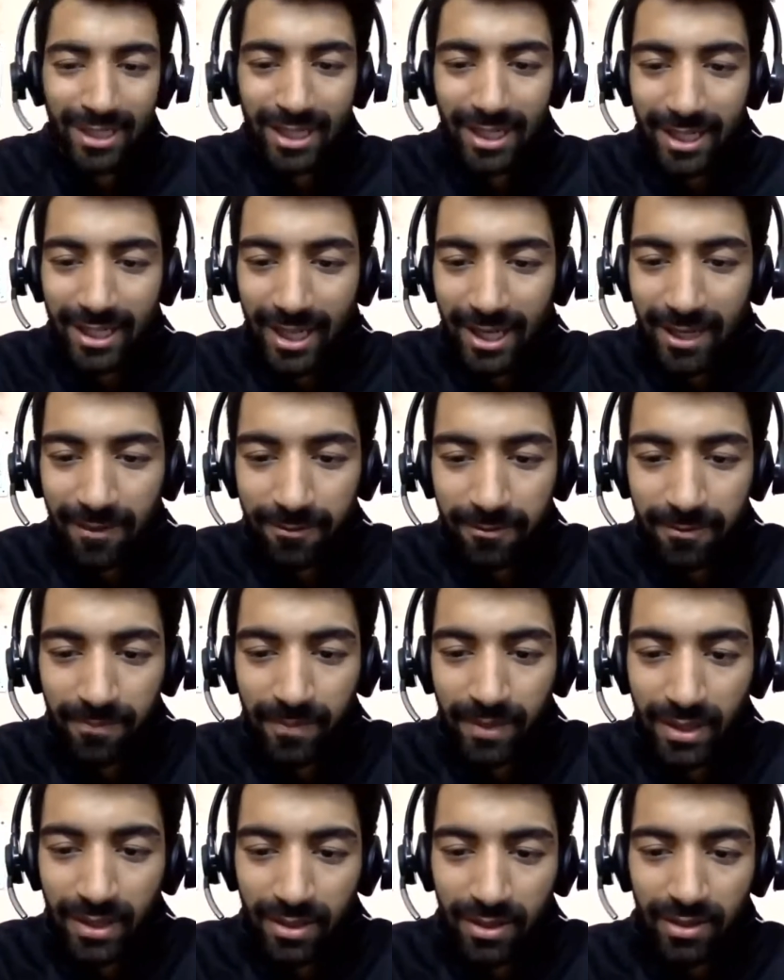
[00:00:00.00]
that I have.
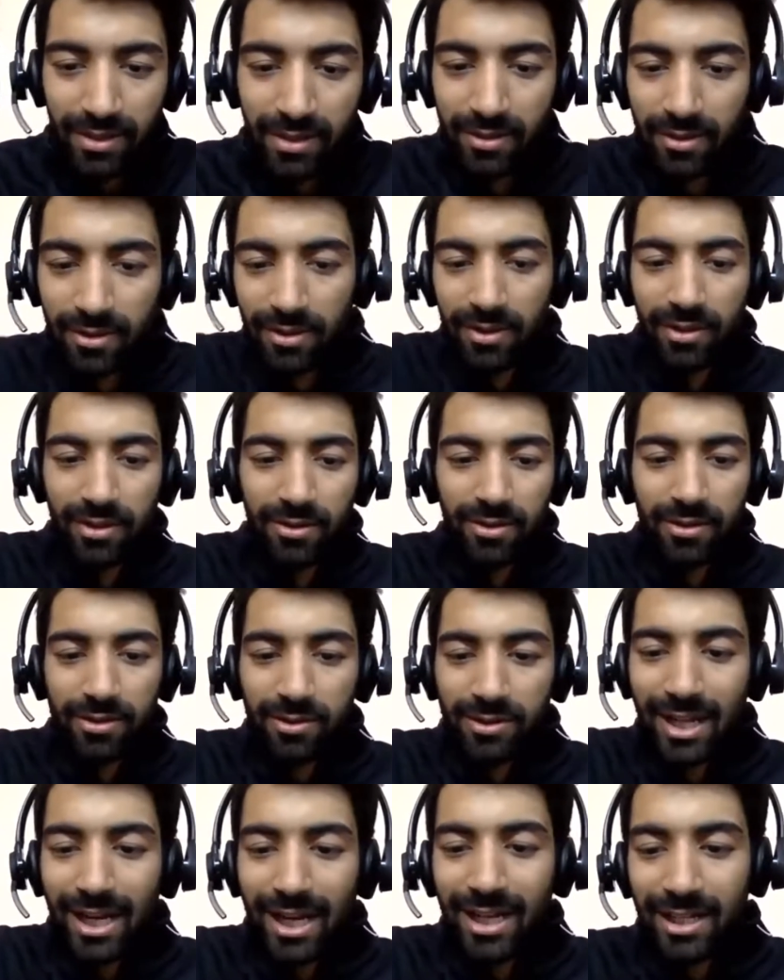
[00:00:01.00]

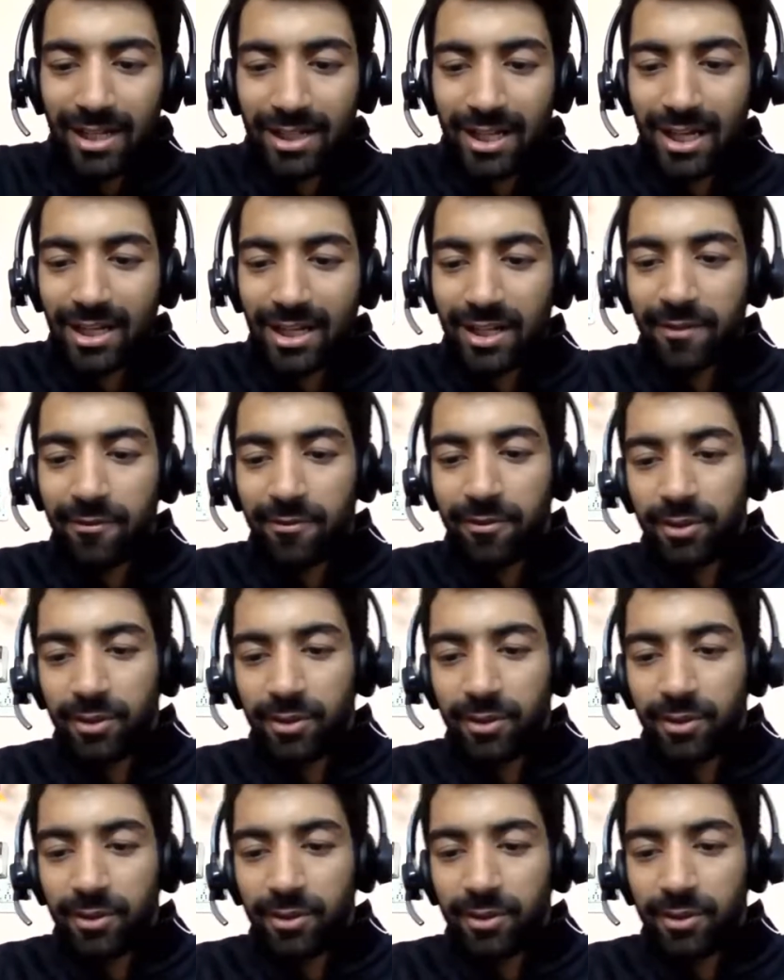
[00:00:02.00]
So that'll give